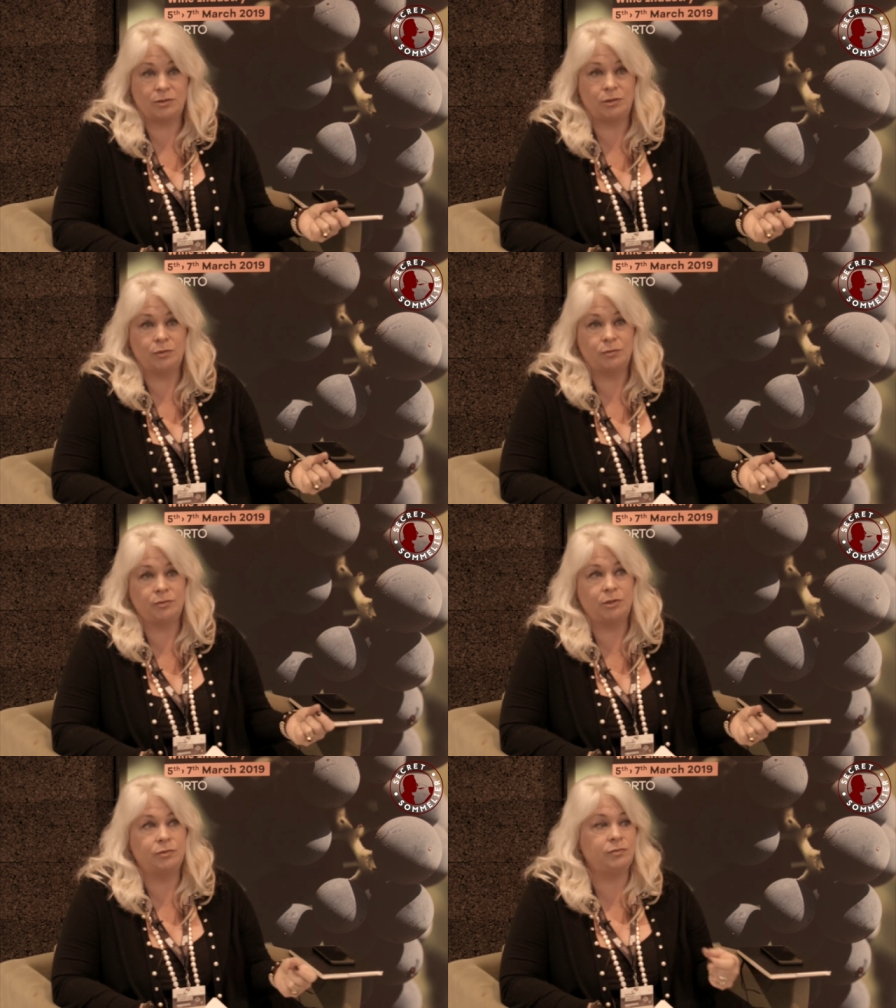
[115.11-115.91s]
You,
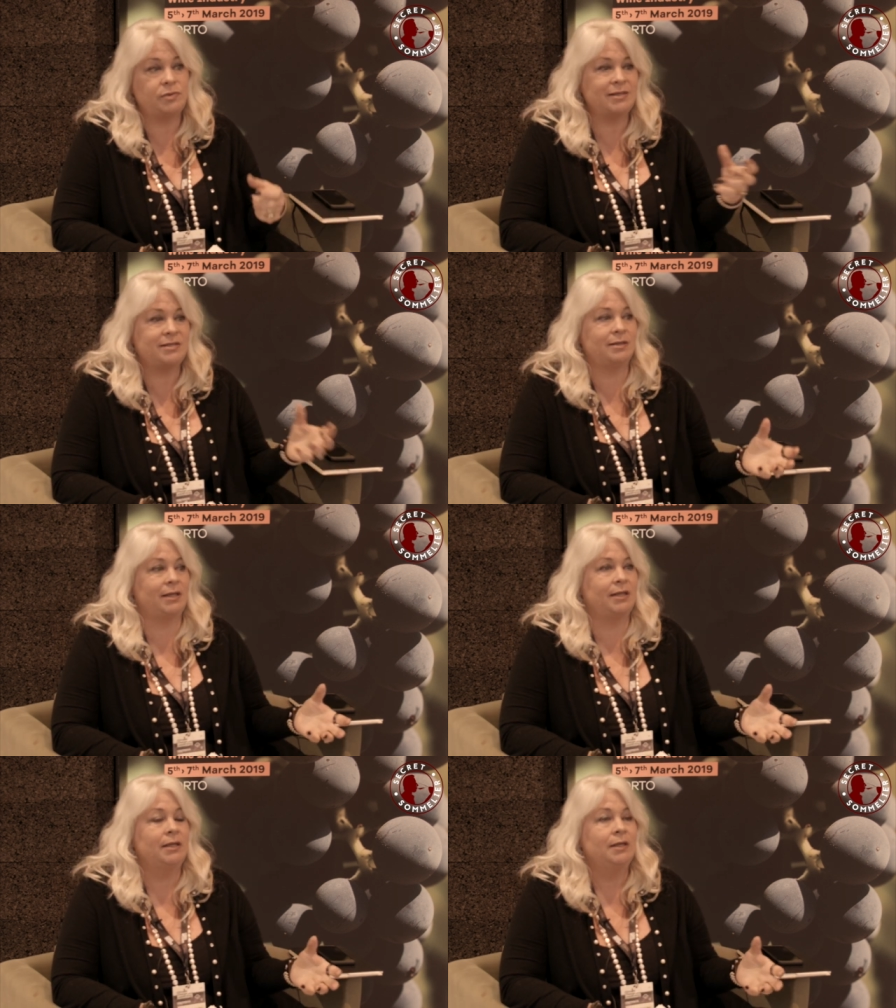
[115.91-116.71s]
you
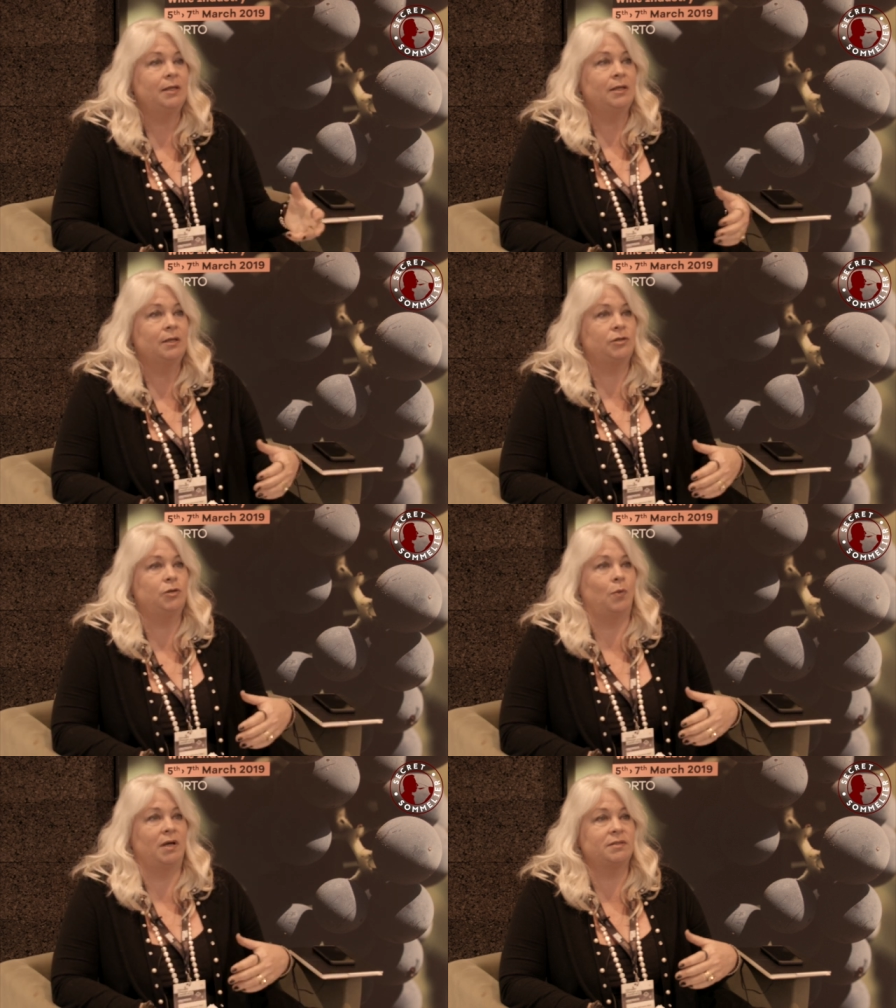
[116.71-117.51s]
ideally,
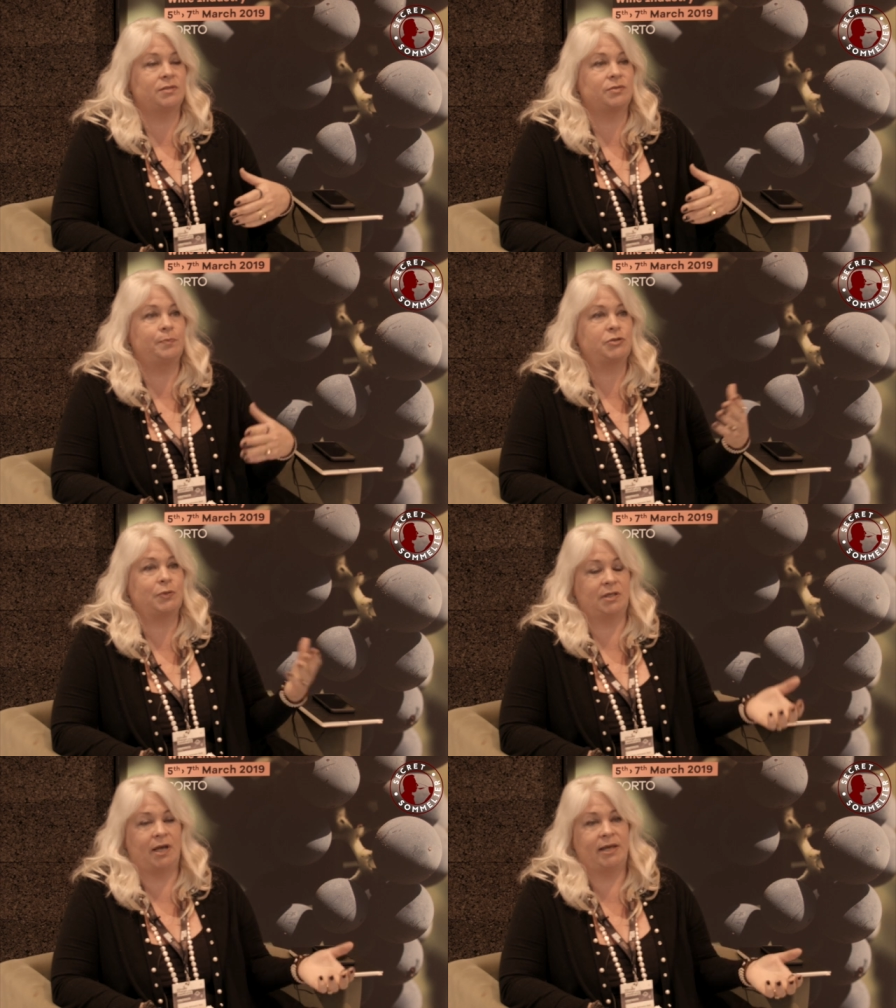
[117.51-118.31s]
you want
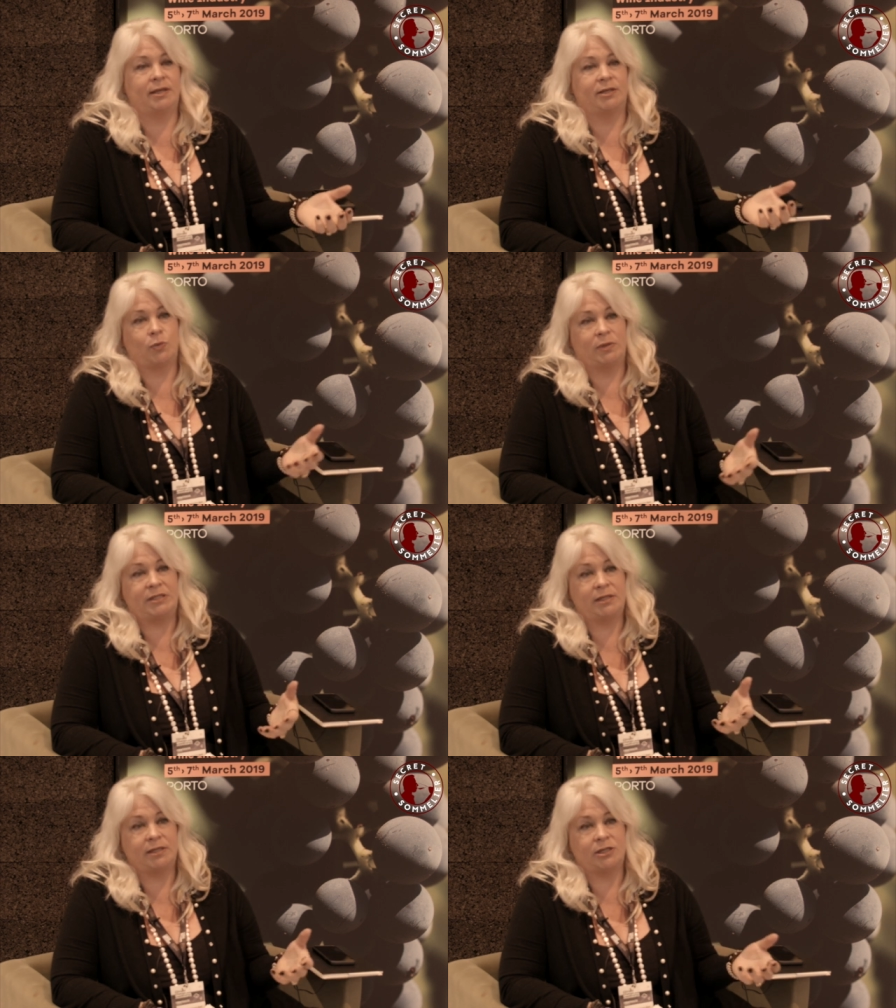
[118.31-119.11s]
between nine and
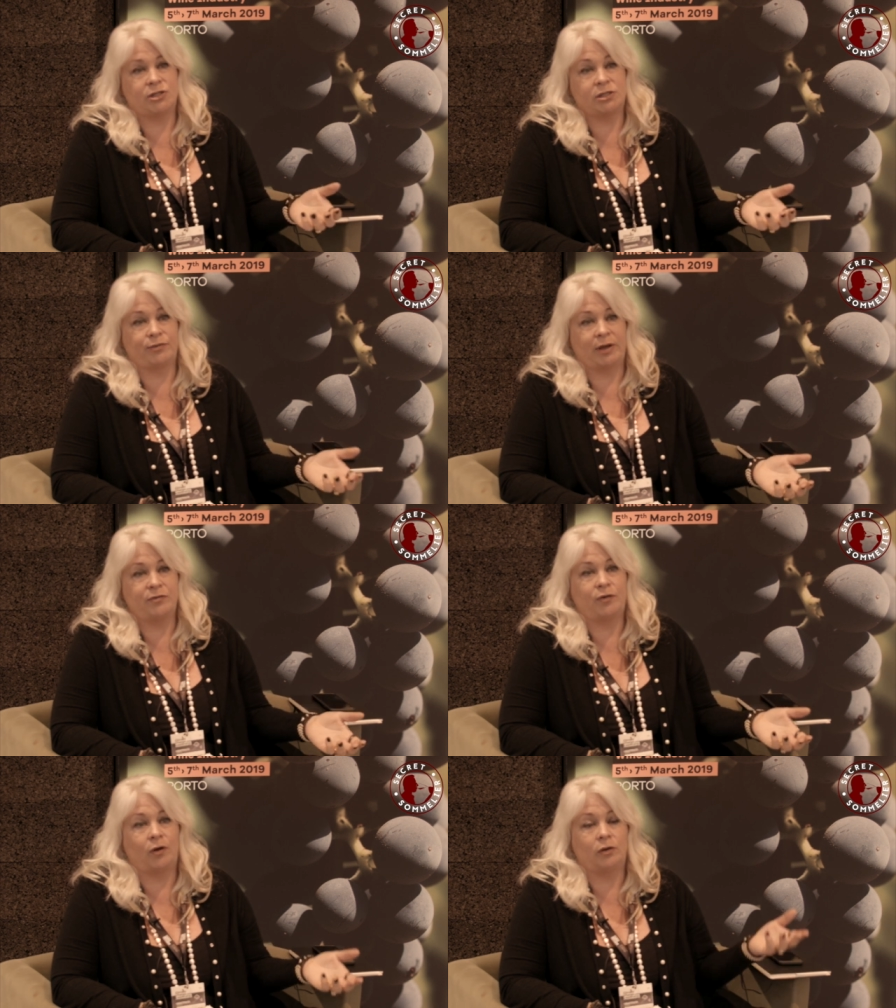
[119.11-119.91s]
twenty inches of
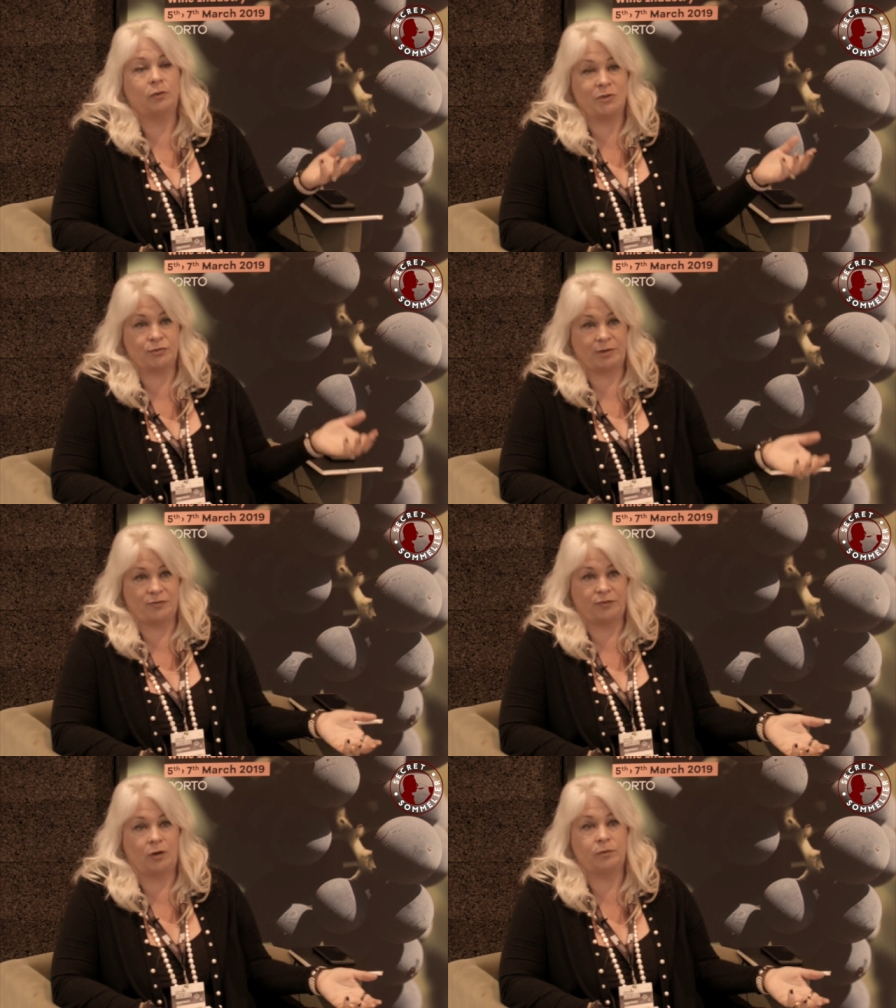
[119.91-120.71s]
rainfall, winter
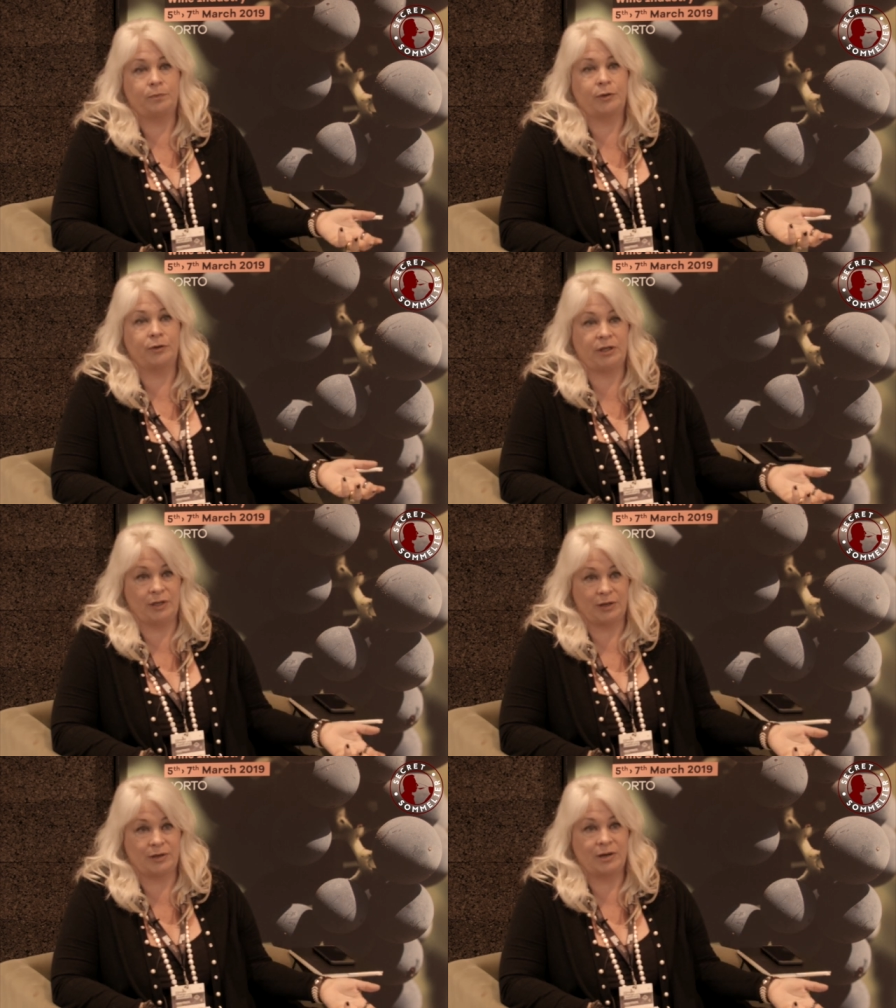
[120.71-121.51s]
rainfall per
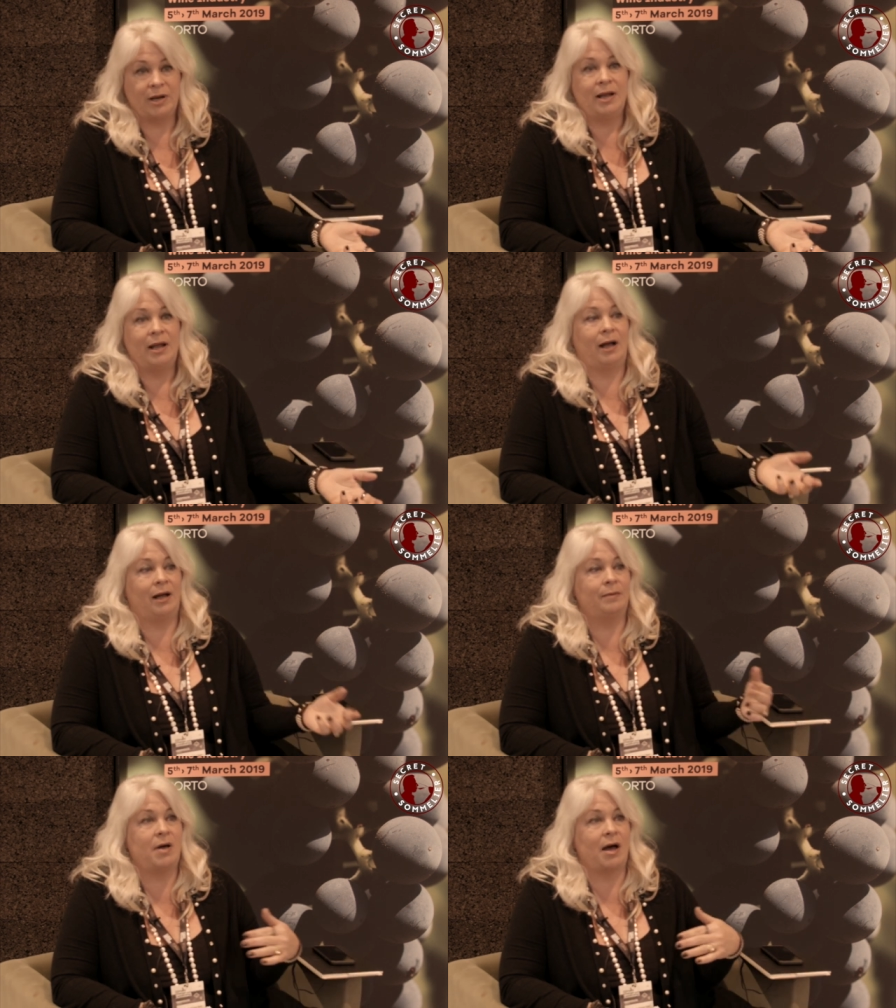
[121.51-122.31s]
year.
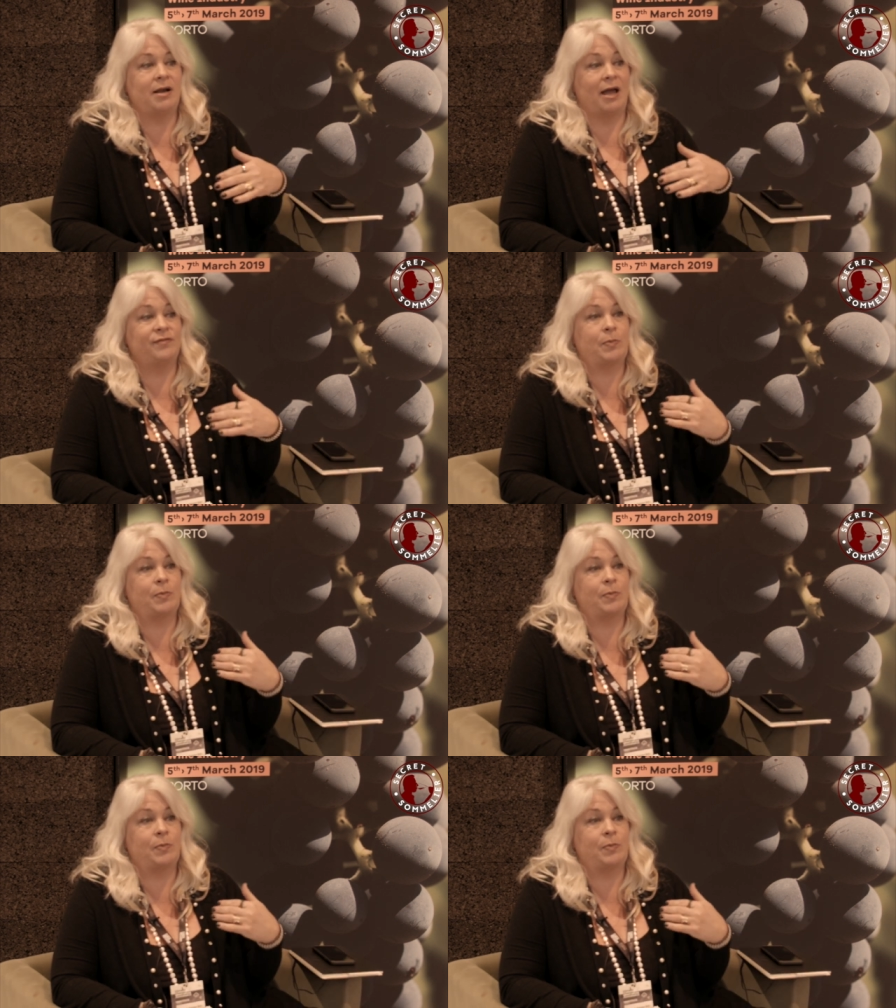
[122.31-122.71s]
Um, and I've